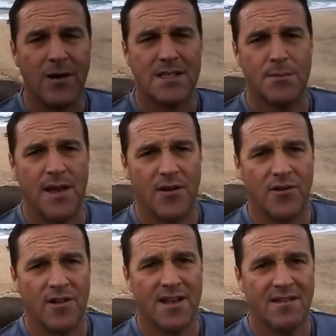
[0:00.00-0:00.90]
to bed
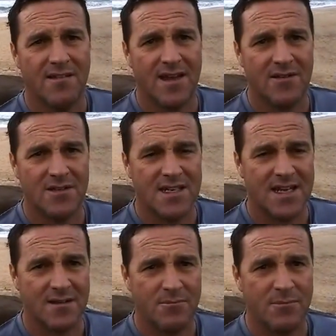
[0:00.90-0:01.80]
early. That was
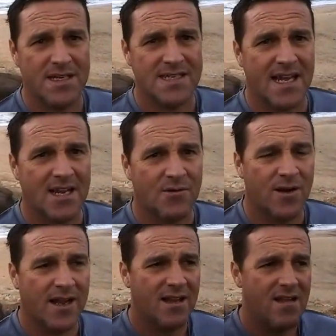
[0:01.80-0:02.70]
another big
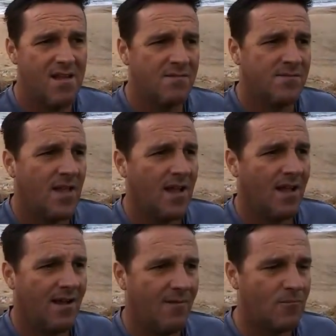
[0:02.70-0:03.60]
takeaway.
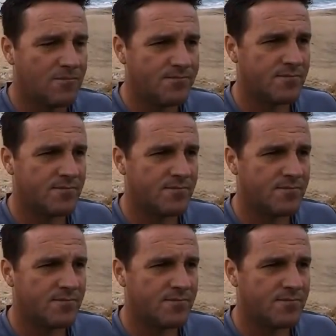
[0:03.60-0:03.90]
We